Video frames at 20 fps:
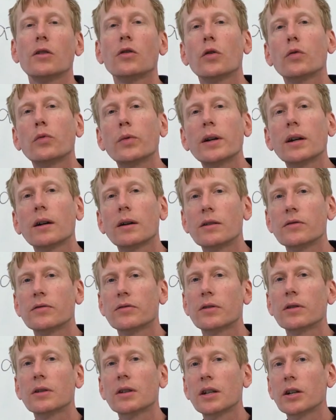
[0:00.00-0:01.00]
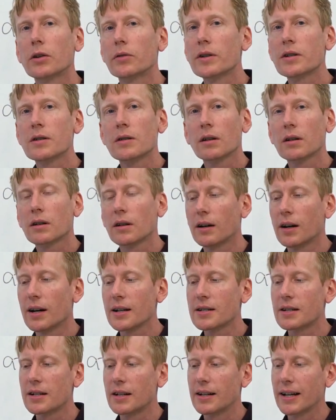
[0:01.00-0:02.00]
So if we convert the original
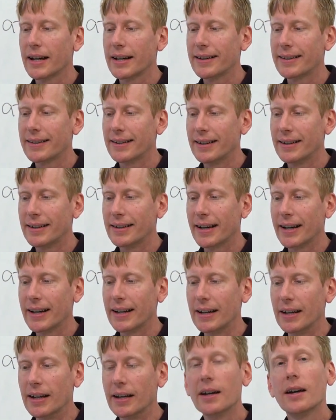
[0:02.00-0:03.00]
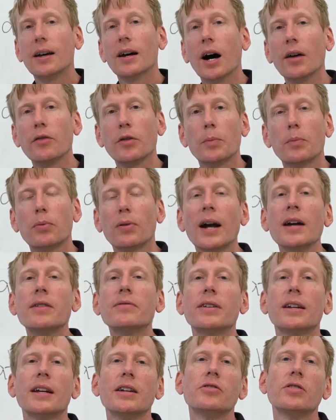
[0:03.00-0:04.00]
cost in 1990 of a
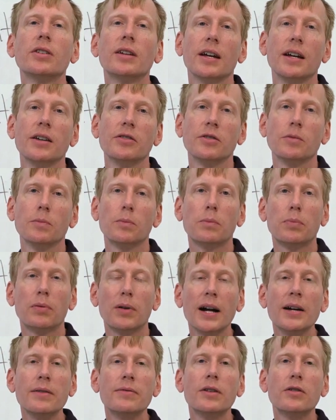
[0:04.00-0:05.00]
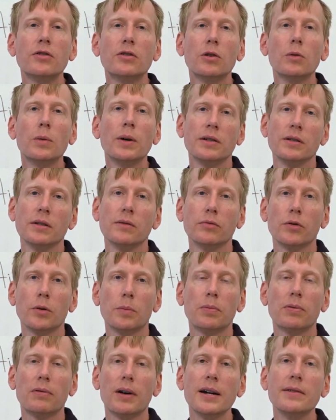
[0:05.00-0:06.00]
private education, private tuition for a
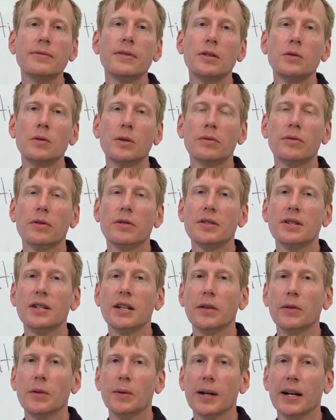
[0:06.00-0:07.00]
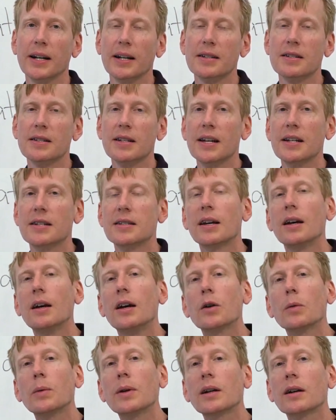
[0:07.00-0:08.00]
private university in the United States,
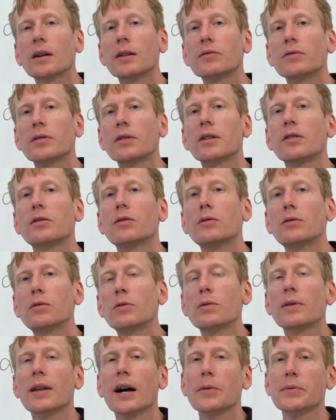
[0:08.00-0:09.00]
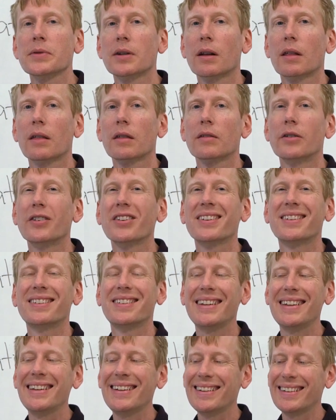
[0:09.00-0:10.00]
we convert it to
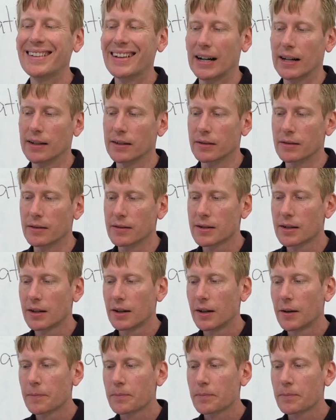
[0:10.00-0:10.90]
$2013.